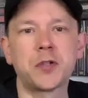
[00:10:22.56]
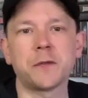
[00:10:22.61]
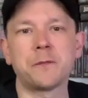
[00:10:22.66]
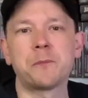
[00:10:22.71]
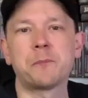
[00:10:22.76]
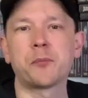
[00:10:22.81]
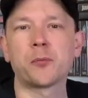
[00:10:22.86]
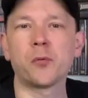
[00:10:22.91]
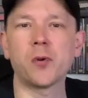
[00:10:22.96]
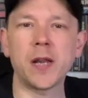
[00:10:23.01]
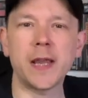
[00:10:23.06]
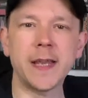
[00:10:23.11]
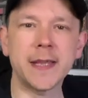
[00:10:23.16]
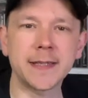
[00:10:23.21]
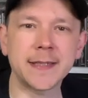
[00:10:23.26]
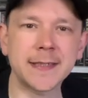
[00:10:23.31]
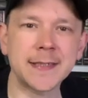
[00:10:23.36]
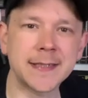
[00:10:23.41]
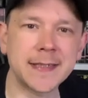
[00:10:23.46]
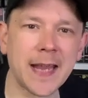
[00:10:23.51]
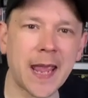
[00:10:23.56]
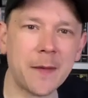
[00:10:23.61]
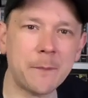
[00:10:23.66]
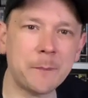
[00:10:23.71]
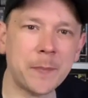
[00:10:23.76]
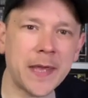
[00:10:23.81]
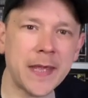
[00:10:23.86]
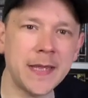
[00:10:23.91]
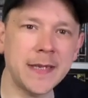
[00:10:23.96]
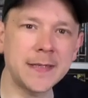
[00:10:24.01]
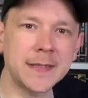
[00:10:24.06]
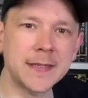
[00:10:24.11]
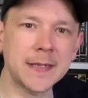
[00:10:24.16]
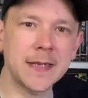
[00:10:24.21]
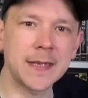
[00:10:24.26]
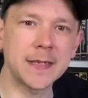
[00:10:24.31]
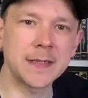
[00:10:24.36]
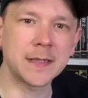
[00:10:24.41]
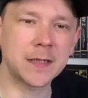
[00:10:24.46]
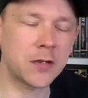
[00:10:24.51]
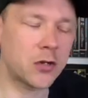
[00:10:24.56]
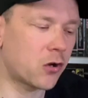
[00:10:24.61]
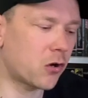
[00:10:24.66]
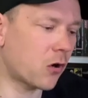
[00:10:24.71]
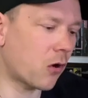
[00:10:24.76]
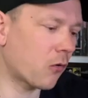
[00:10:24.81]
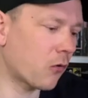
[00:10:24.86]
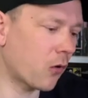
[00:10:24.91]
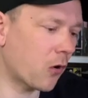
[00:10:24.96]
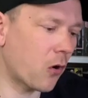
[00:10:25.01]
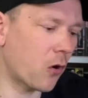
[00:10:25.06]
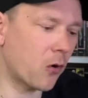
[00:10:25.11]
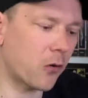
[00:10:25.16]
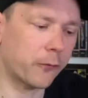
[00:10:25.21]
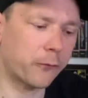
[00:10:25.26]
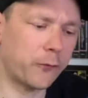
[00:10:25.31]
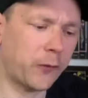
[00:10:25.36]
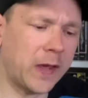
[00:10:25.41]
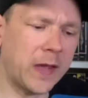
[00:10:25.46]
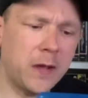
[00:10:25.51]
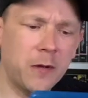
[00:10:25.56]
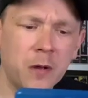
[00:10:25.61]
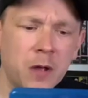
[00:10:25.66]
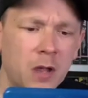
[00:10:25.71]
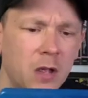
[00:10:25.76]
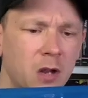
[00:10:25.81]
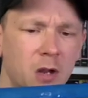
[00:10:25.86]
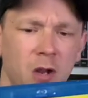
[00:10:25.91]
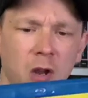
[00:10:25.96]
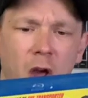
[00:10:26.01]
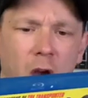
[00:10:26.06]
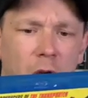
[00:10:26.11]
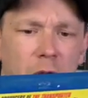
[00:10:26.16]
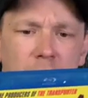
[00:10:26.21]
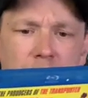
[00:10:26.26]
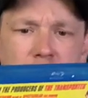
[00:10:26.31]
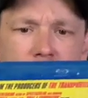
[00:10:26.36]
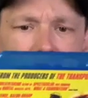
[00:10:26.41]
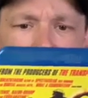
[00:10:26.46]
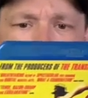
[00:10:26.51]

of brilliant set pieces and choreography. Loads of